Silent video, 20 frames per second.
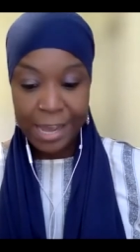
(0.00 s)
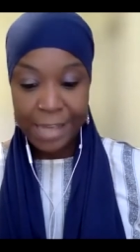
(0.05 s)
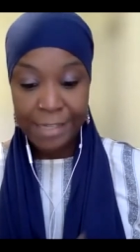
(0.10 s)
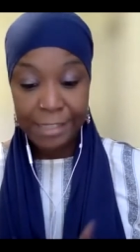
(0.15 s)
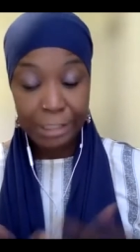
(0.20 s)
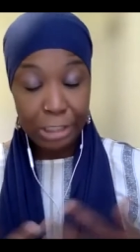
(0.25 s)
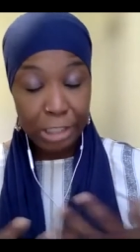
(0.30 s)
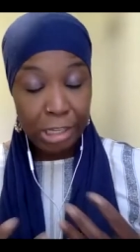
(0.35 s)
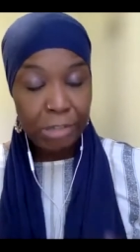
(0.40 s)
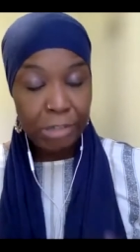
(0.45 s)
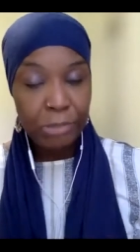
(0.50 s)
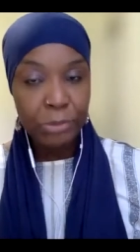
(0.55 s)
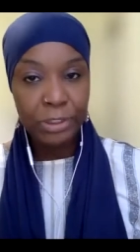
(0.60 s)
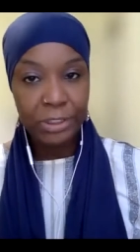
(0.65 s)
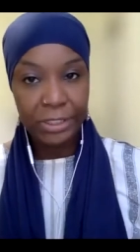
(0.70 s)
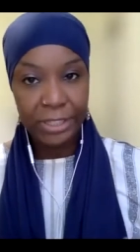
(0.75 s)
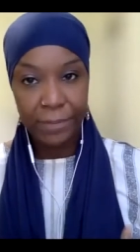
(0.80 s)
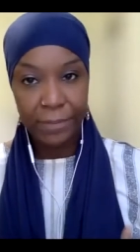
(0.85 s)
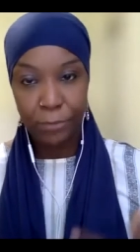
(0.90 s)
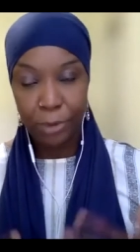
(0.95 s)
And
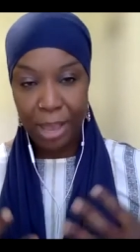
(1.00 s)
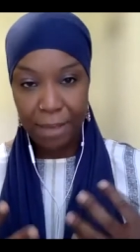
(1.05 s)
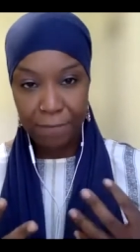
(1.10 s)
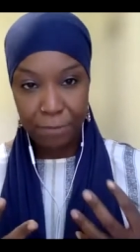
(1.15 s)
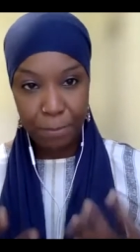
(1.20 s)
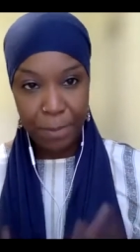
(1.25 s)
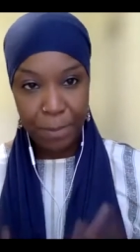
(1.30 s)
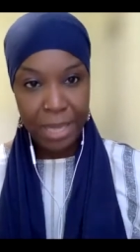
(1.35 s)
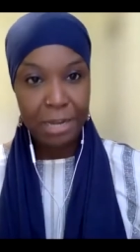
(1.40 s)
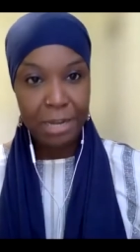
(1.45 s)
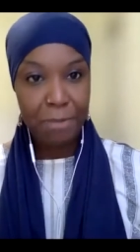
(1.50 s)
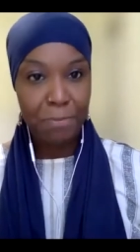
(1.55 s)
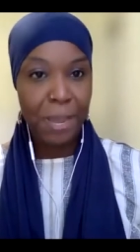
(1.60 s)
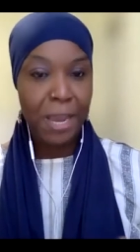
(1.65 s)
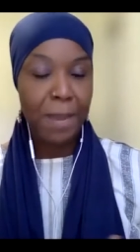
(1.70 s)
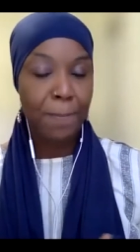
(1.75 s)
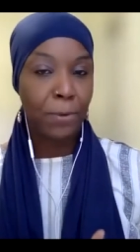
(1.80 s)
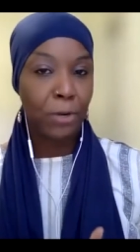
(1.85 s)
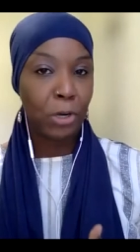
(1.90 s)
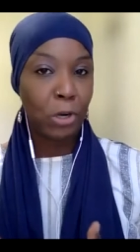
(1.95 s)
literally, if you have a pen and
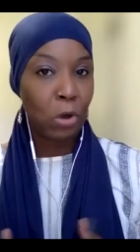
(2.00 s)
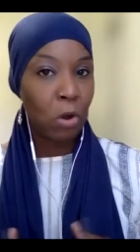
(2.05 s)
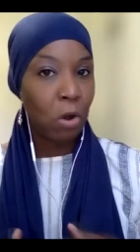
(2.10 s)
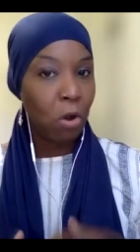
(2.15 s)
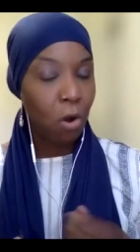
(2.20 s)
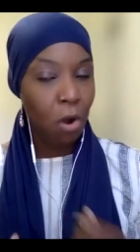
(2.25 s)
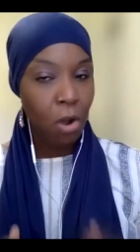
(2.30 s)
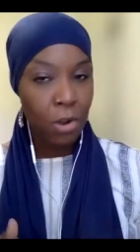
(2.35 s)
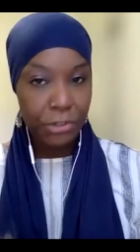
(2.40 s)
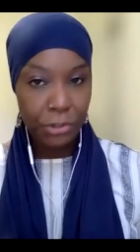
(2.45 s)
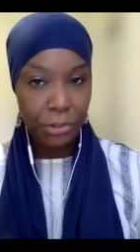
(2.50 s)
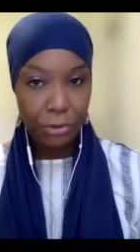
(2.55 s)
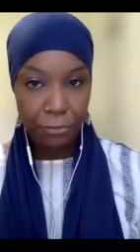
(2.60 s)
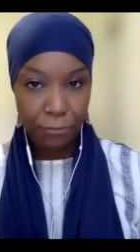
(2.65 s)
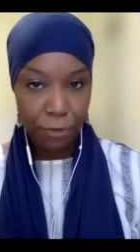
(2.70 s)
paper or on your